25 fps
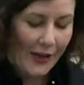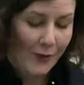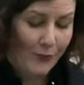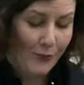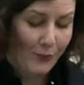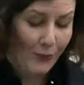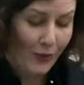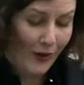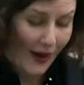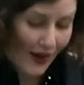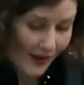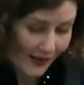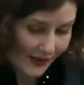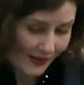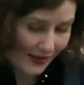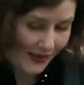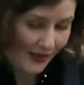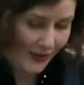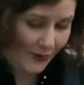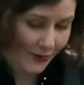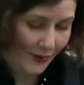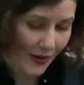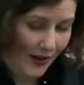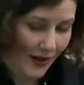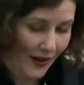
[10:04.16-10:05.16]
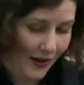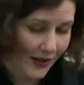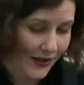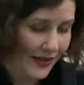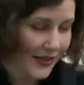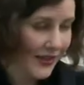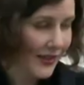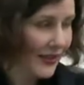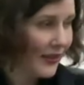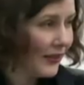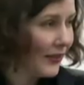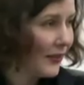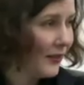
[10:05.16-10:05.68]
In practice, we are
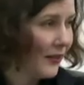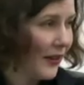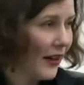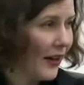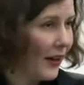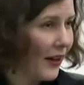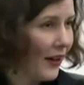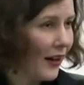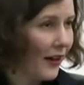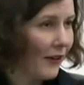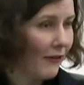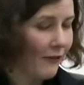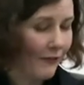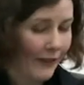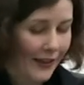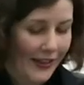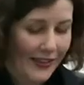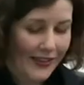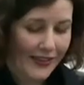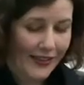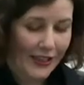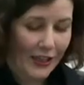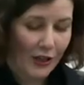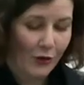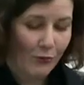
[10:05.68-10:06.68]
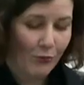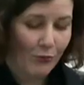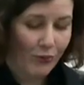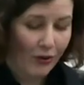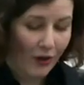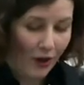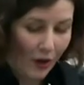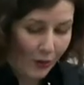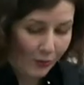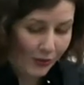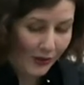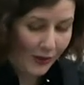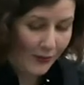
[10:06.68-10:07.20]
still facing
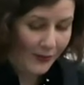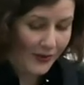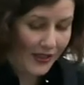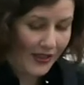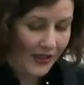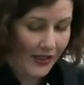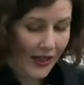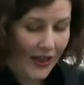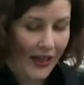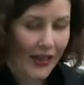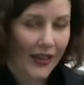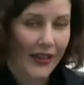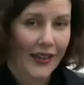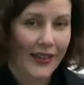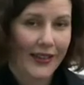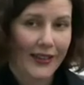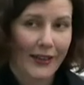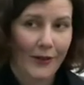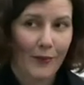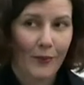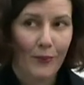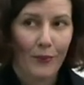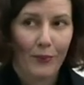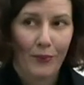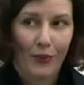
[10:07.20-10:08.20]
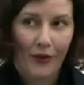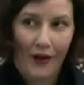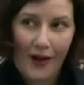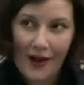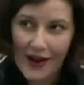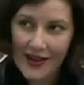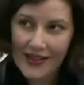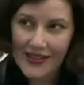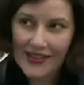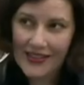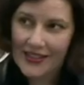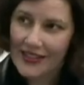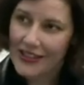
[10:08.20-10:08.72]
problems like
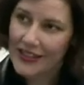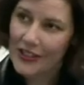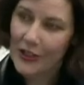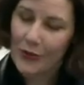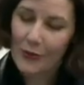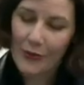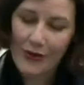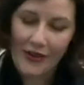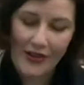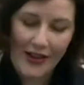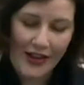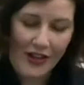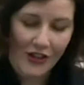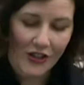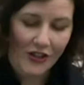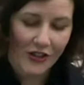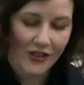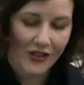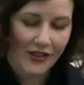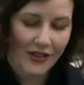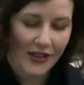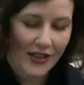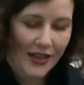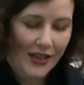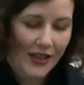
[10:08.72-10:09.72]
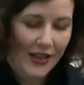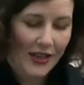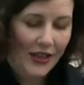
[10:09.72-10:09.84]
price discrimination,